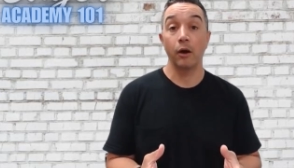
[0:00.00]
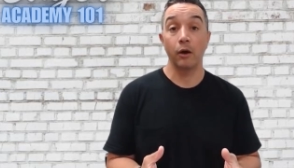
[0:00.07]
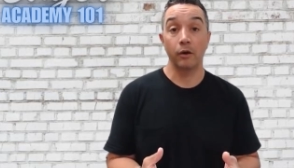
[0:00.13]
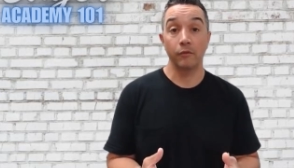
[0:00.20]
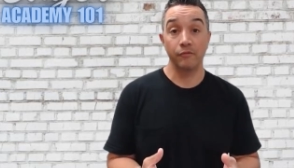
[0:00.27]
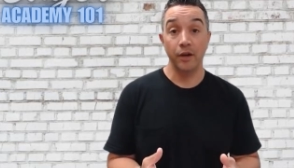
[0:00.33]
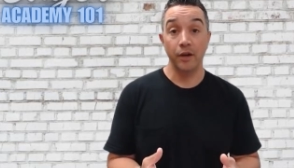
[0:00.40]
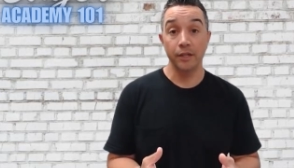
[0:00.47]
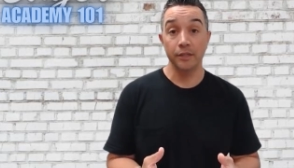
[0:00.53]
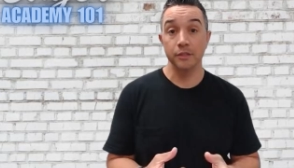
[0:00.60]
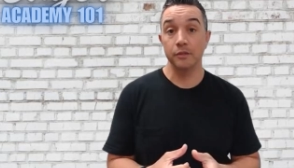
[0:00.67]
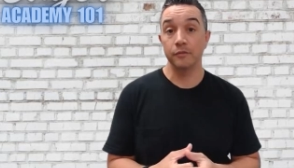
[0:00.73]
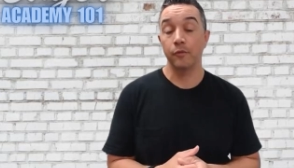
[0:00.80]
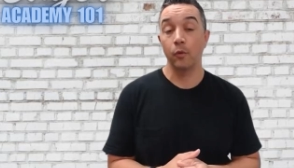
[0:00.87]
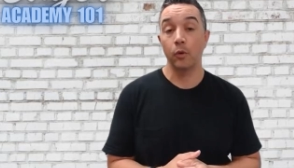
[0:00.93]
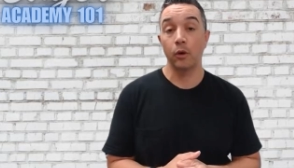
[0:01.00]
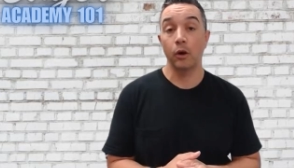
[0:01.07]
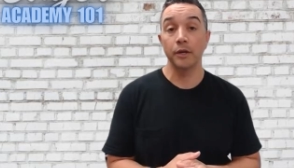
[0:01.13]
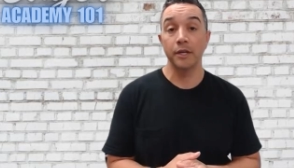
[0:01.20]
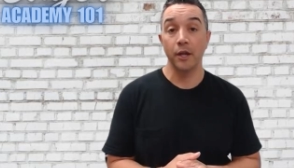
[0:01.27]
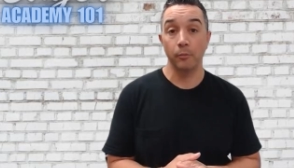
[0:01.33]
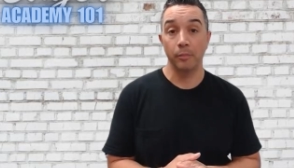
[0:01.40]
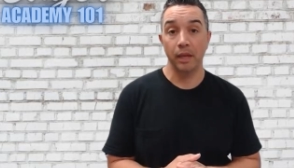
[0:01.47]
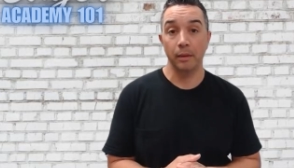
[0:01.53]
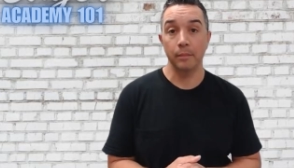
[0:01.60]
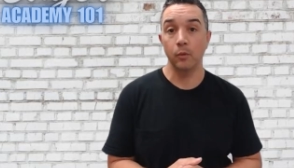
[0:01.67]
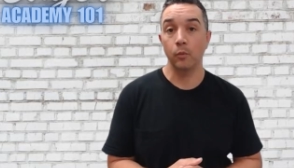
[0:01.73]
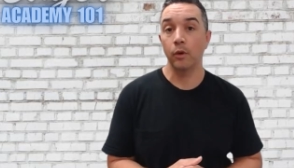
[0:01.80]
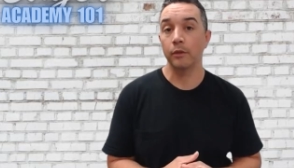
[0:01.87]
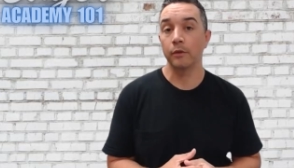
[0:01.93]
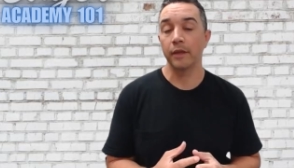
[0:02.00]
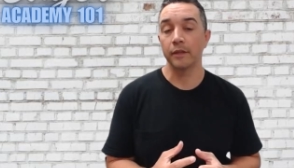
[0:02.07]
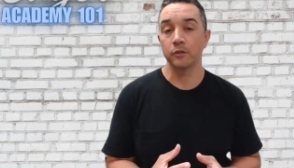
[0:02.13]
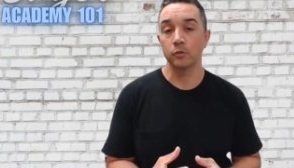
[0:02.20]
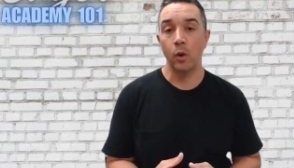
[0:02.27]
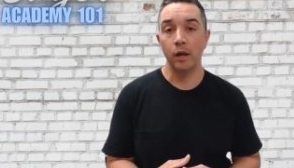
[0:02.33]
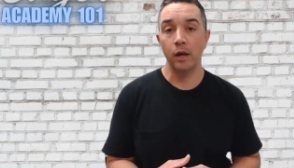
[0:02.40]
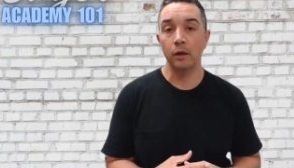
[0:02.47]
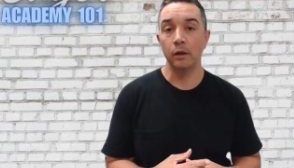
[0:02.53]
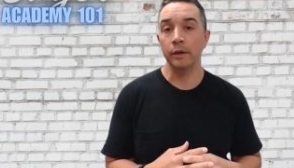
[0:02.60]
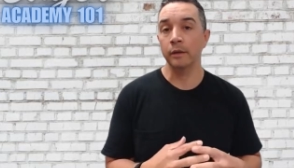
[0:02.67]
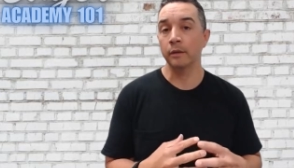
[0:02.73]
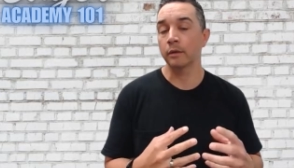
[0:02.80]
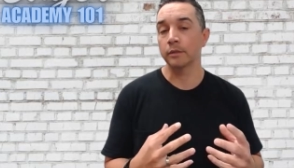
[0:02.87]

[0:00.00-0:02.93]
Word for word: our funds for our down payment, whether that's wiring,